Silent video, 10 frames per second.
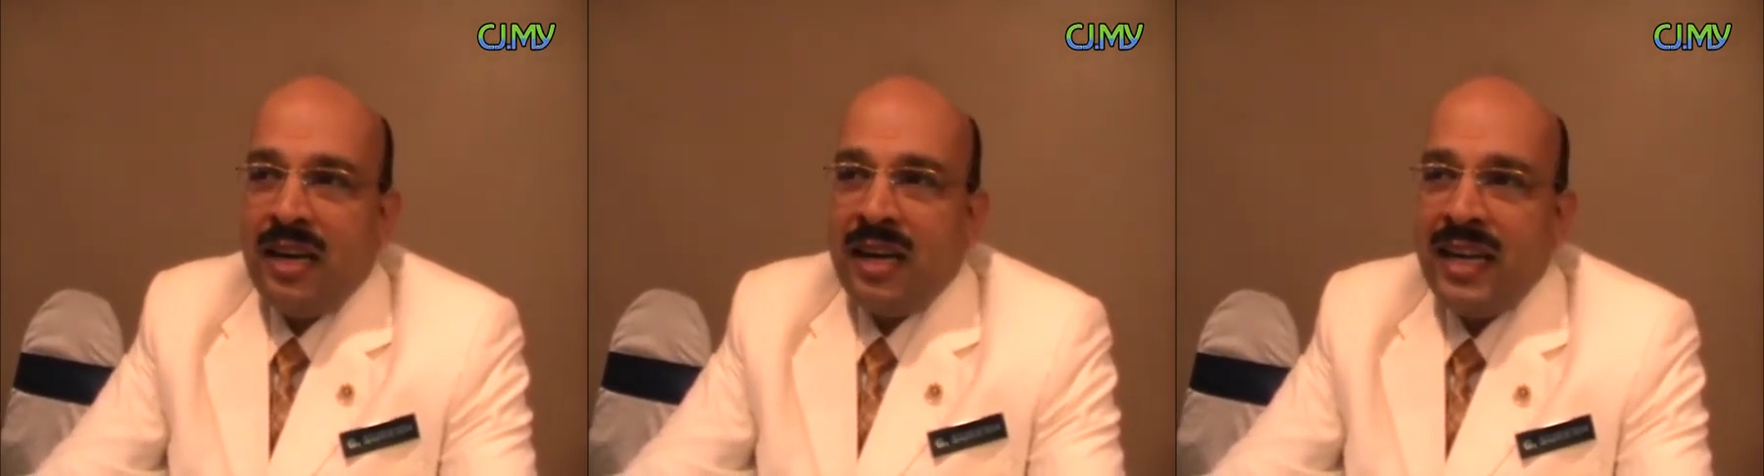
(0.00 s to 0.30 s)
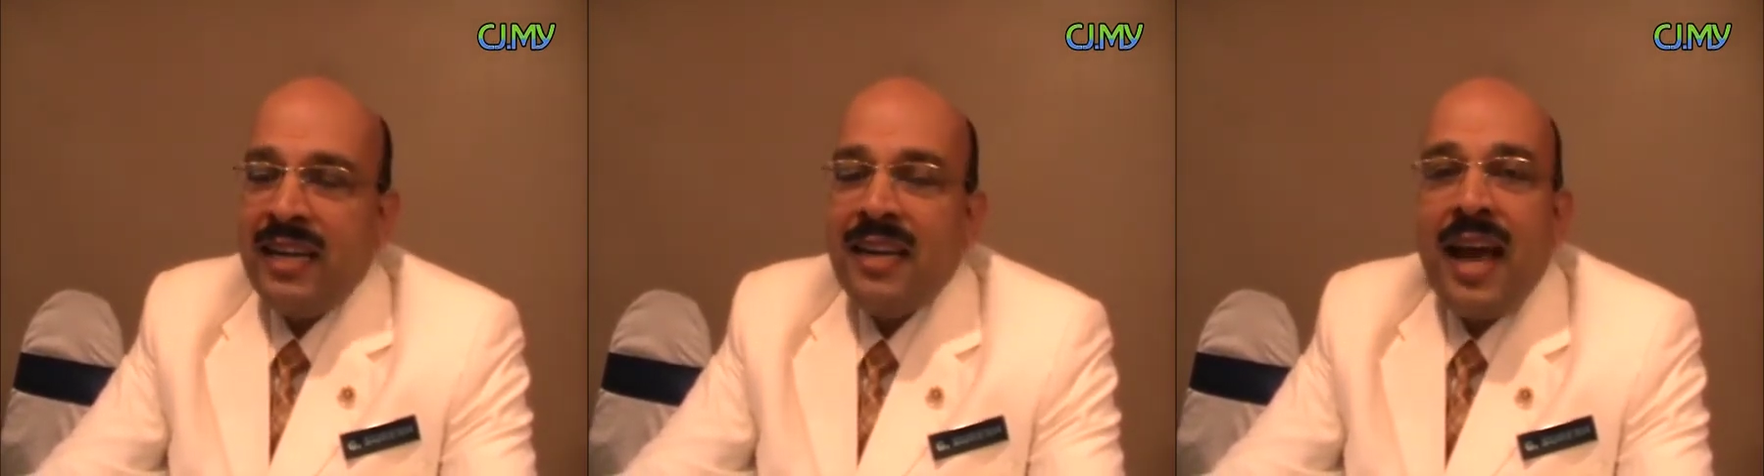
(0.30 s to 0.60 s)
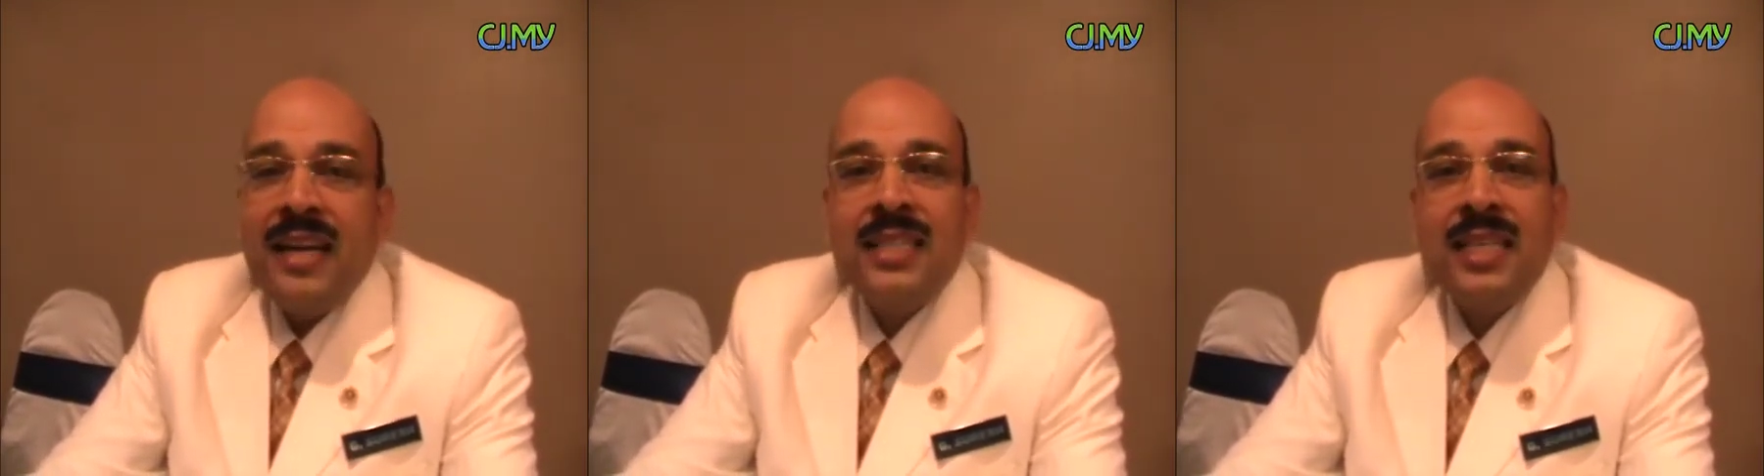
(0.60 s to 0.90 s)
get
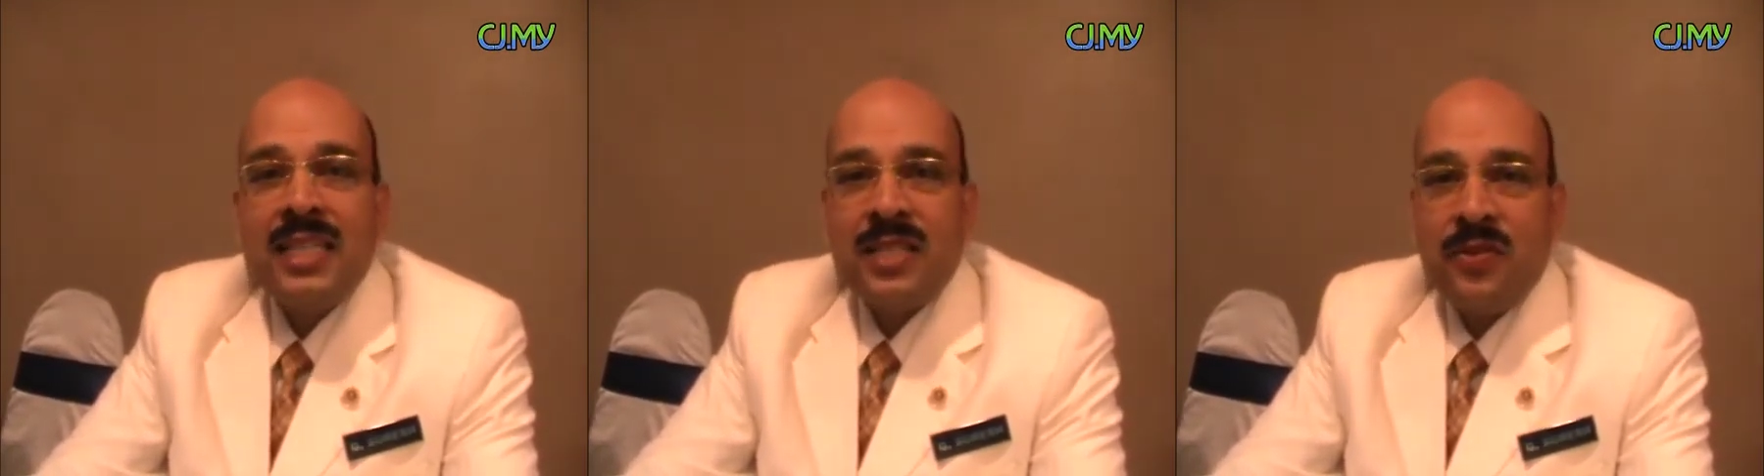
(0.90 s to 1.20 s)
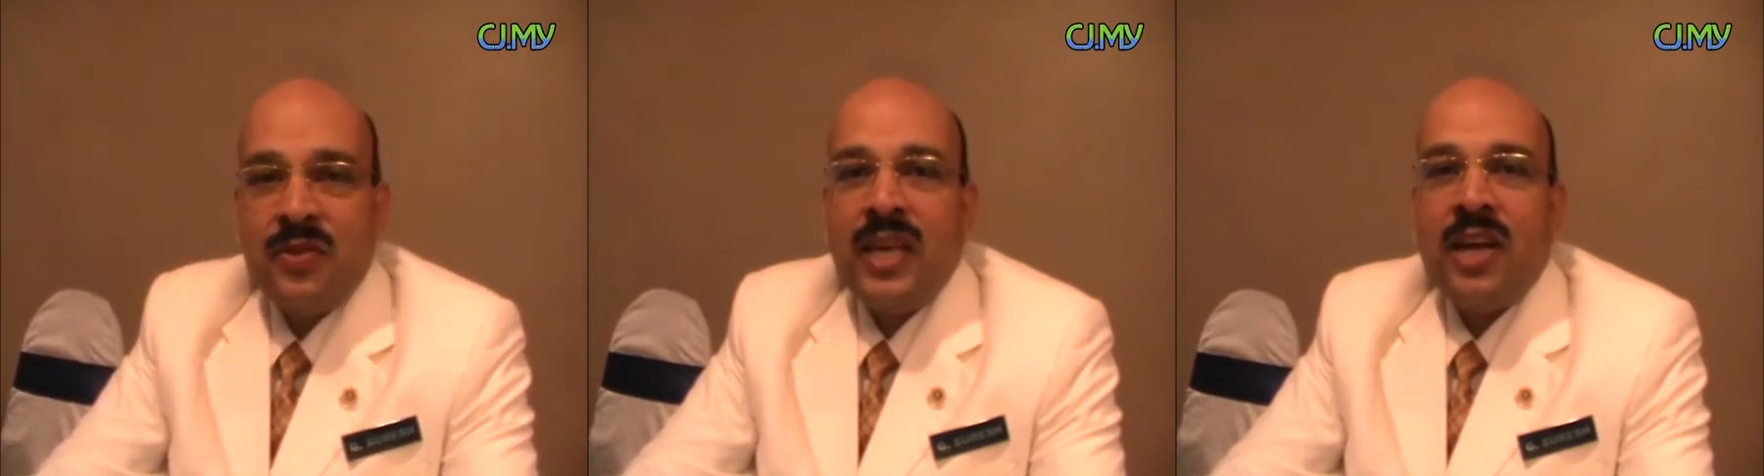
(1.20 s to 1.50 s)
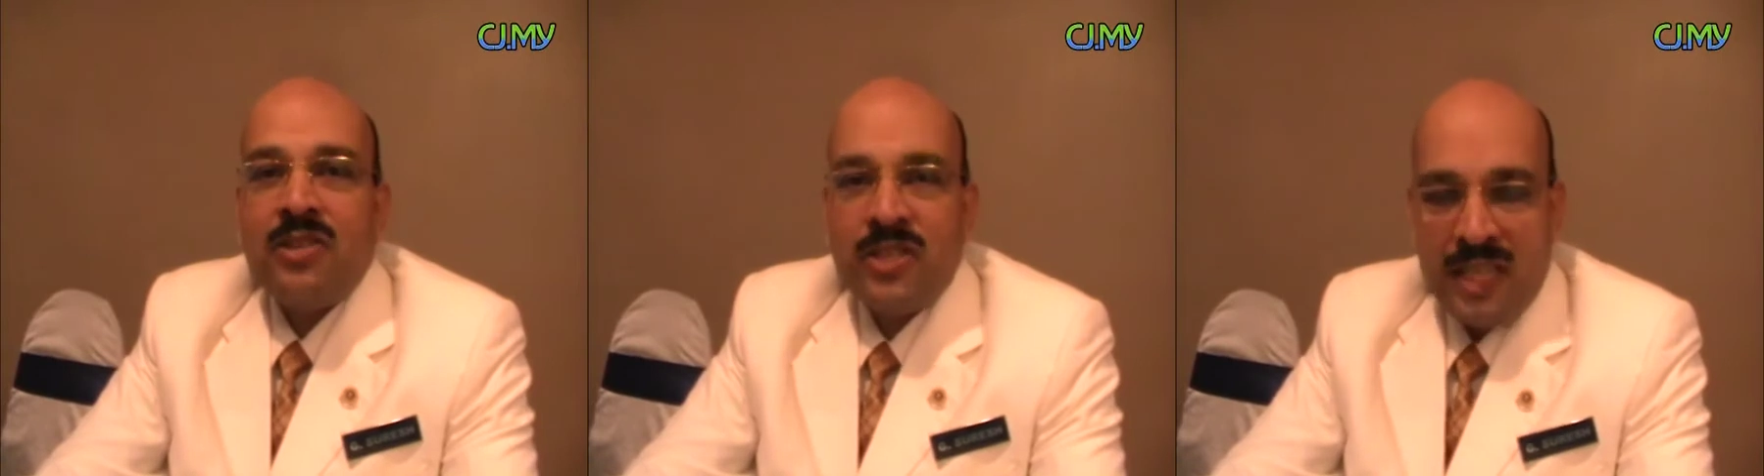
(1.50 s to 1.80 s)
answers for their
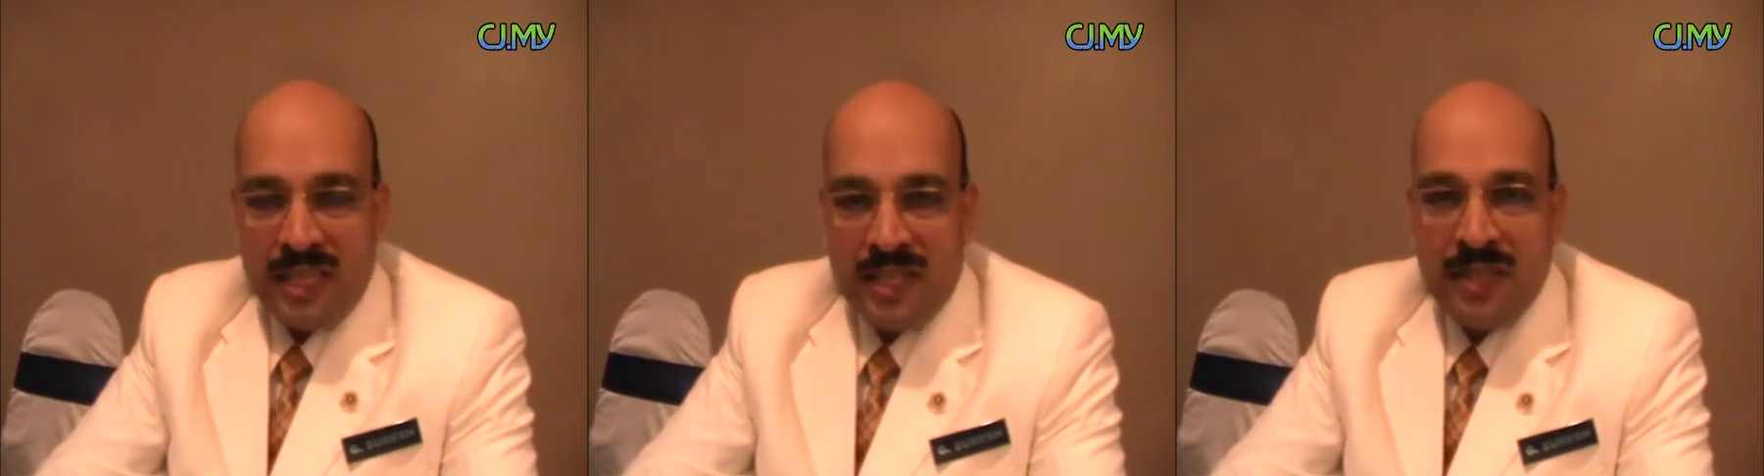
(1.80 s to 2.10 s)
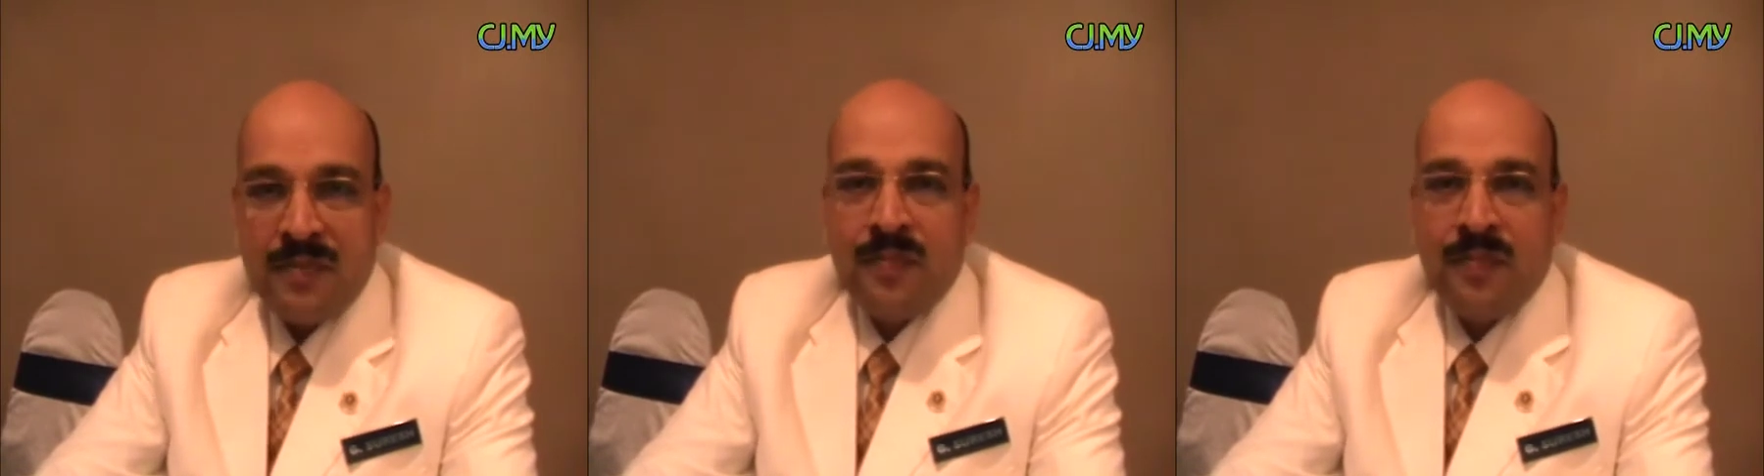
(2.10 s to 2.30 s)
questions.